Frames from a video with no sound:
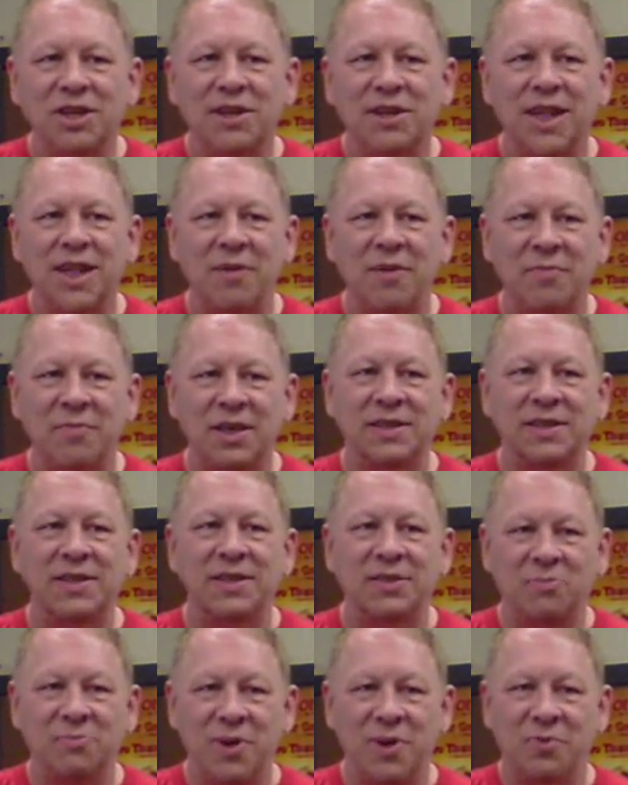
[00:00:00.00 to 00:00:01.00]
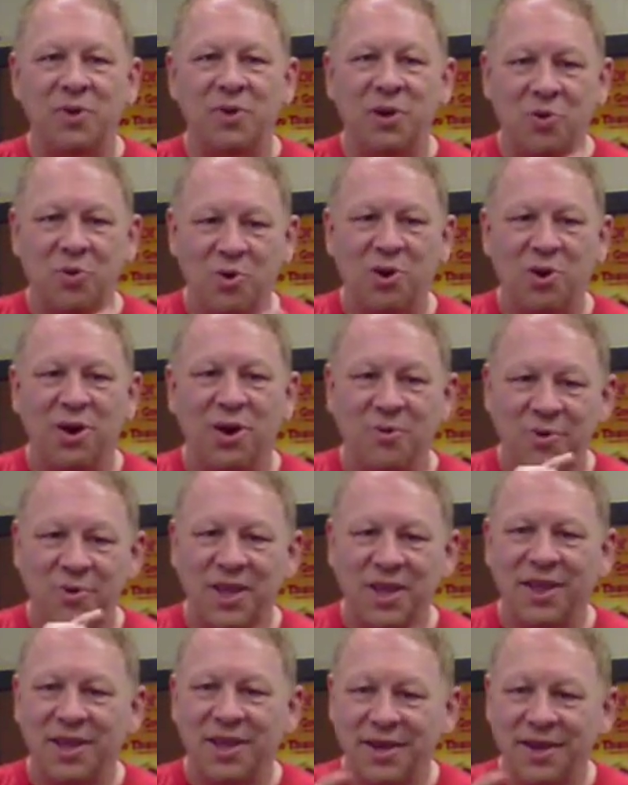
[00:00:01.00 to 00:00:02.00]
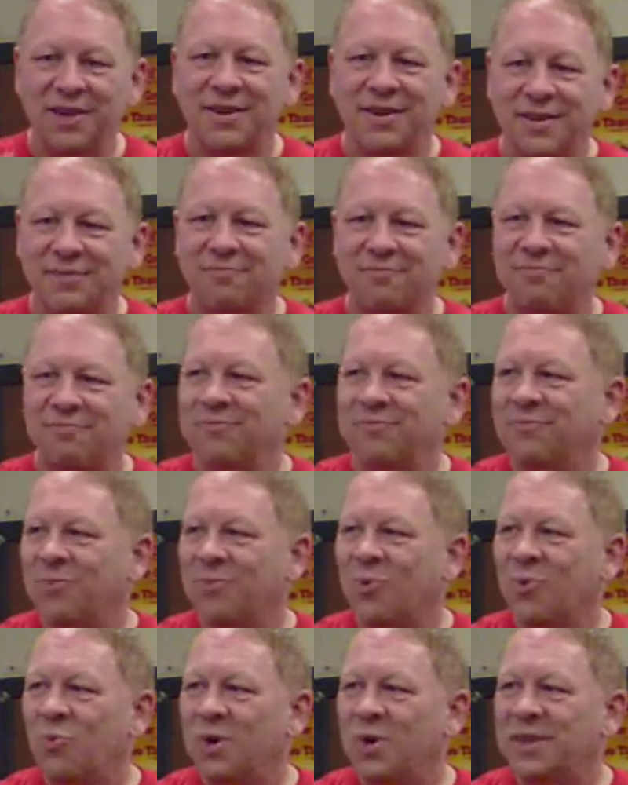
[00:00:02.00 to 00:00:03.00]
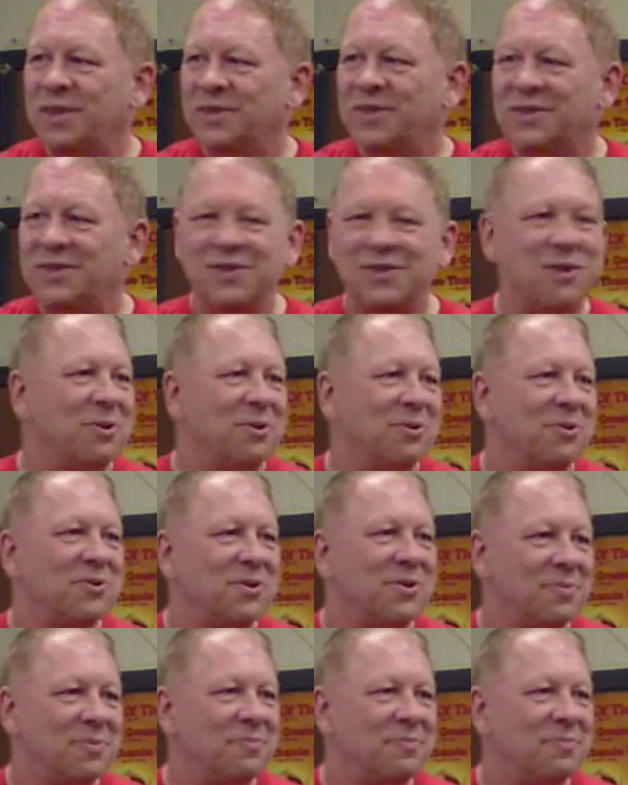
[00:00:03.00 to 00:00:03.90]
that means it's been recorded with ones and zeros,